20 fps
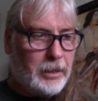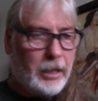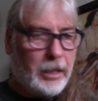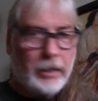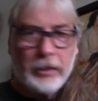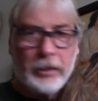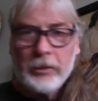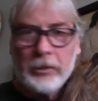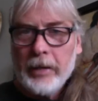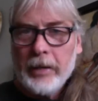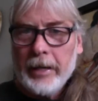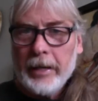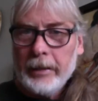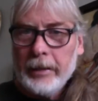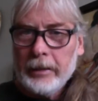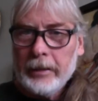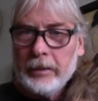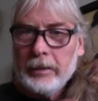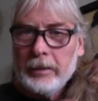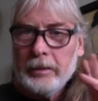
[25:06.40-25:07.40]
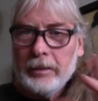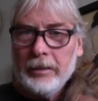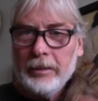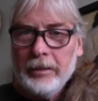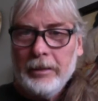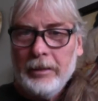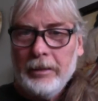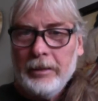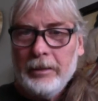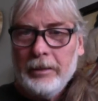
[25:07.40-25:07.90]
autocratic
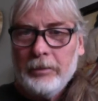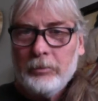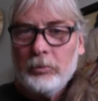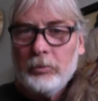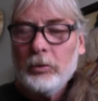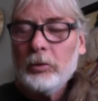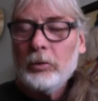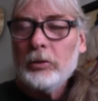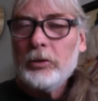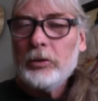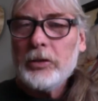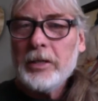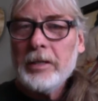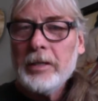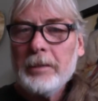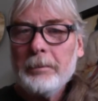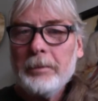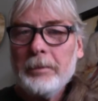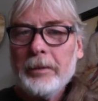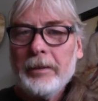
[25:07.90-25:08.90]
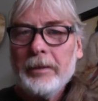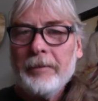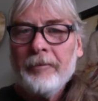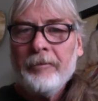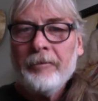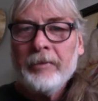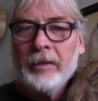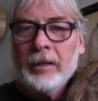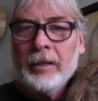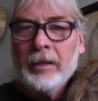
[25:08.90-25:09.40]
rulership
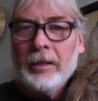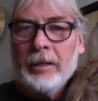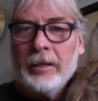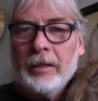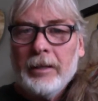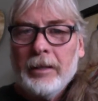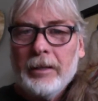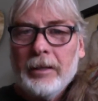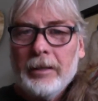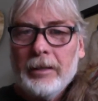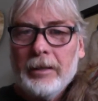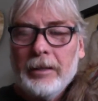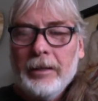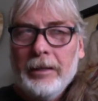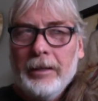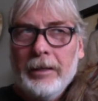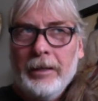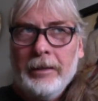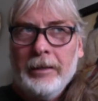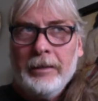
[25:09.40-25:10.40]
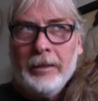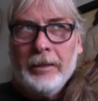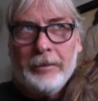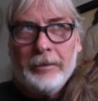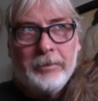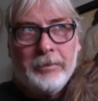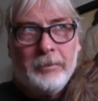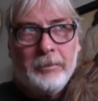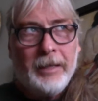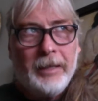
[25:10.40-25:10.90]
and yet
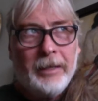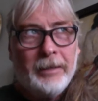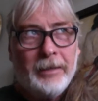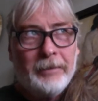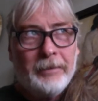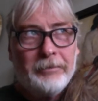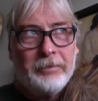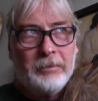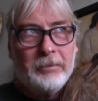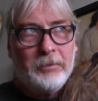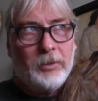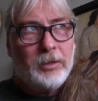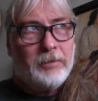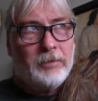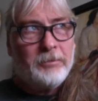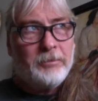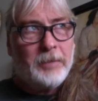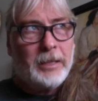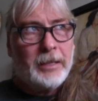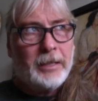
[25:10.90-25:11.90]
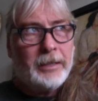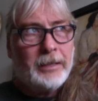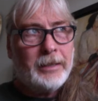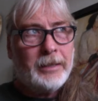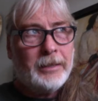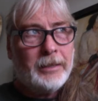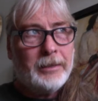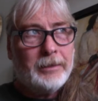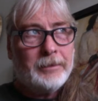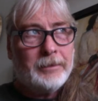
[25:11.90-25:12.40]
from my from more of my
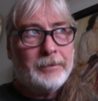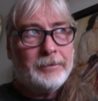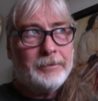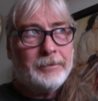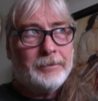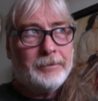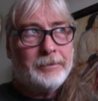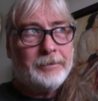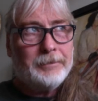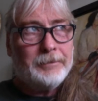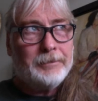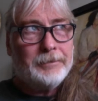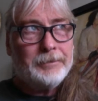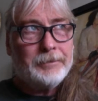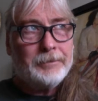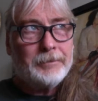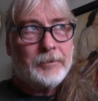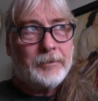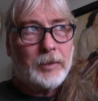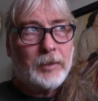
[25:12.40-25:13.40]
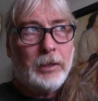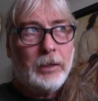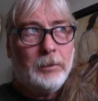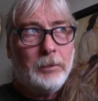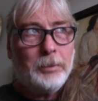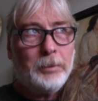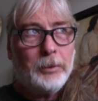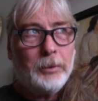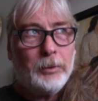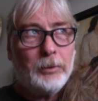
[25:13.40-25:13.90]
uh,
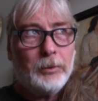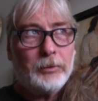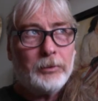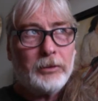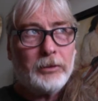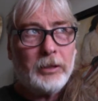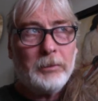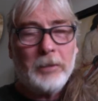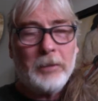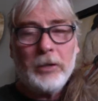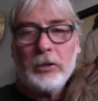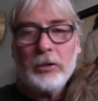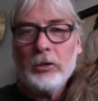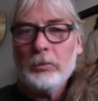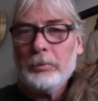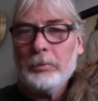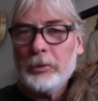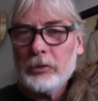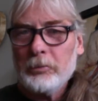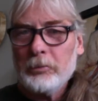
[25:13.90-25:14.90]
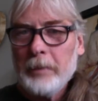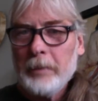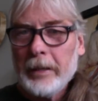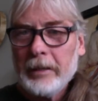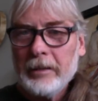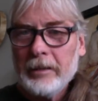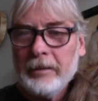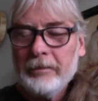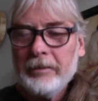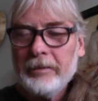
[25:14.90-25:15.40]
humble ceremonial
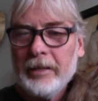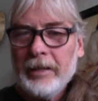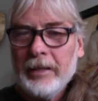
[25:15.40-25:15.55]
perspective